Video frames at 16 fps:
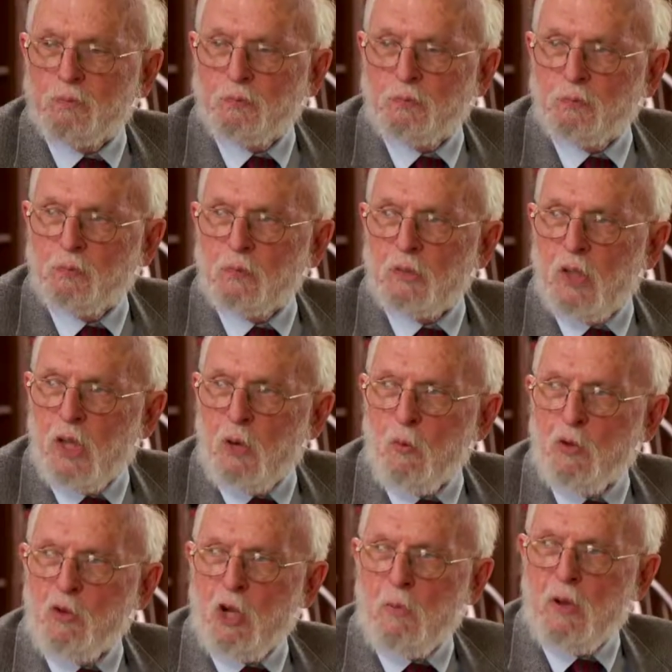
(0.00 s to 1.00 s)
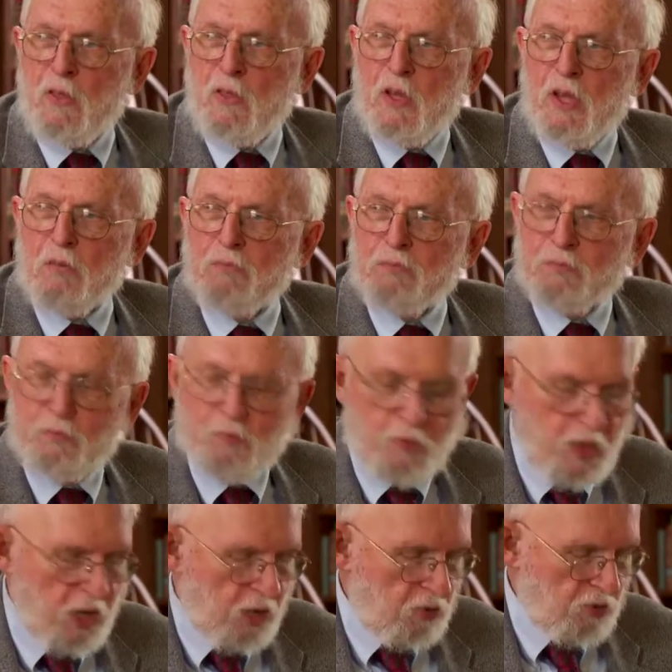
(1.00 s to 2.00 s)
we'll talk about and that. And we'll talk about time. that.
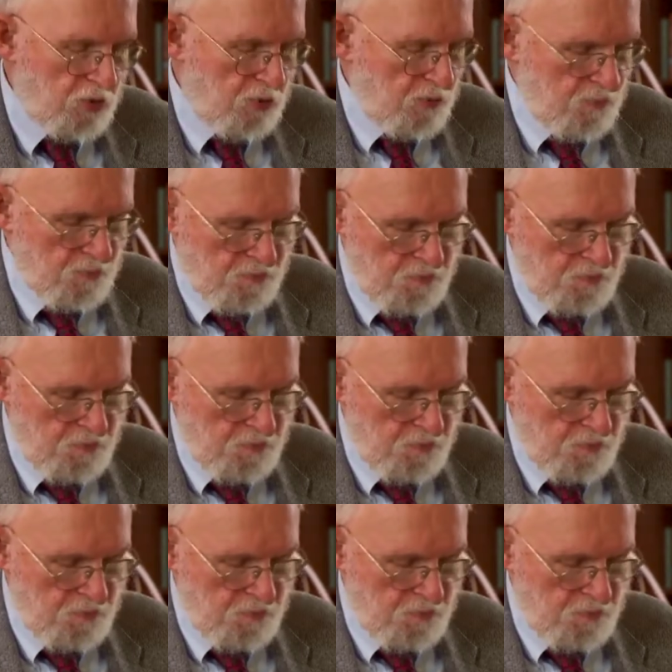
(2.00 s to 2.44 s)
Mm-hmm. Thank you, sir.